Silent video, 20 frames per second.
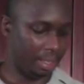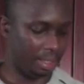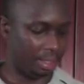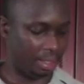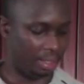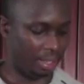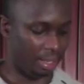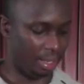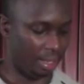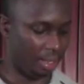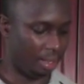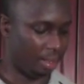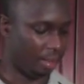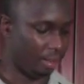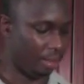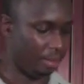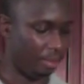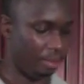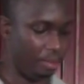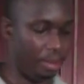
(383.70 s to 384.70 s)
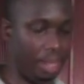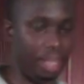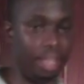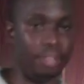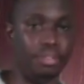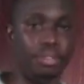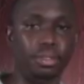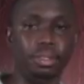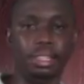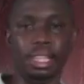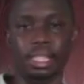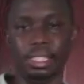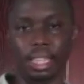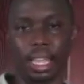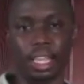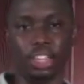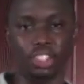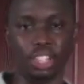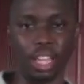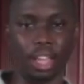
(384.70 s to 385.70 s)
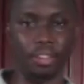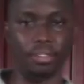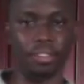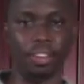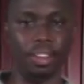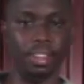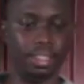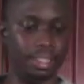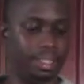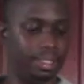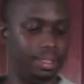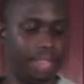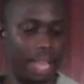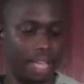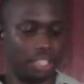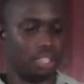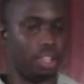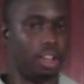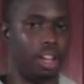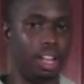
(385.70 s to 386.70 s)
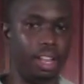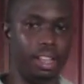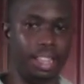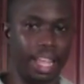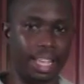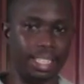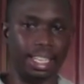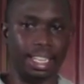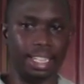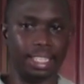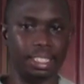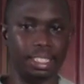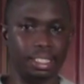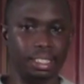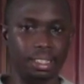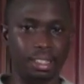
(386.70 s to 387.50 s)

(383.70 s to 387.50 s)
to make your food taste like a chef. Because that's all. That's it.